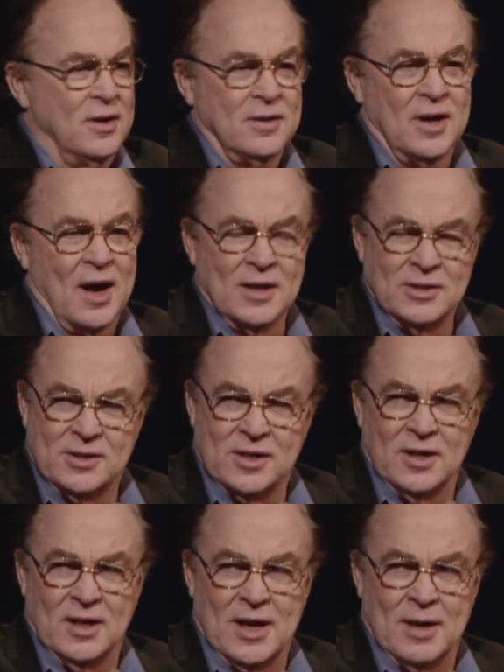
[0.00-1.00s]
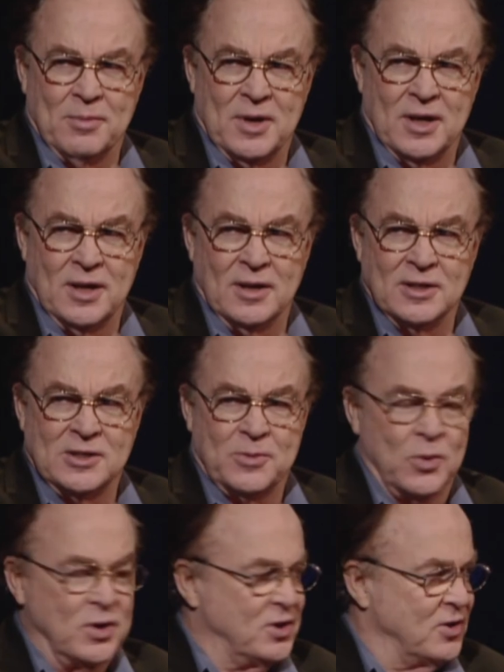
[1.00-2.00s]
Constantly, I'm getting
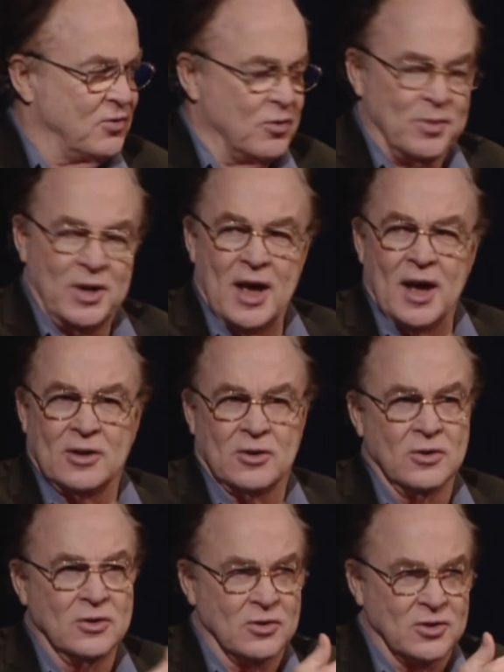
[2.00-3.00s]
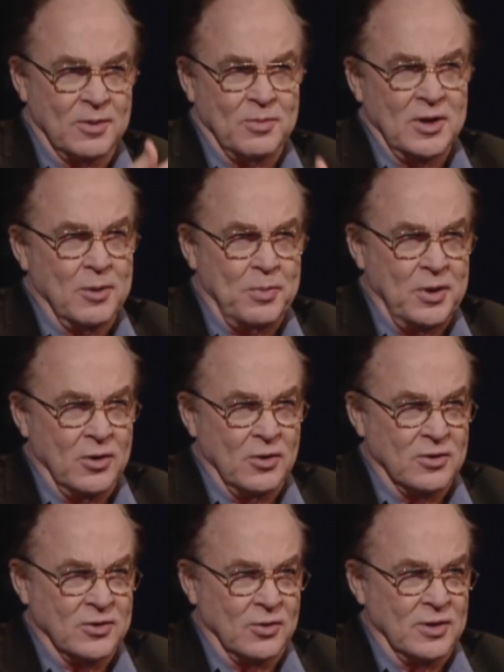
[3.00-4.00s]
inspirations from the actors, or something appears on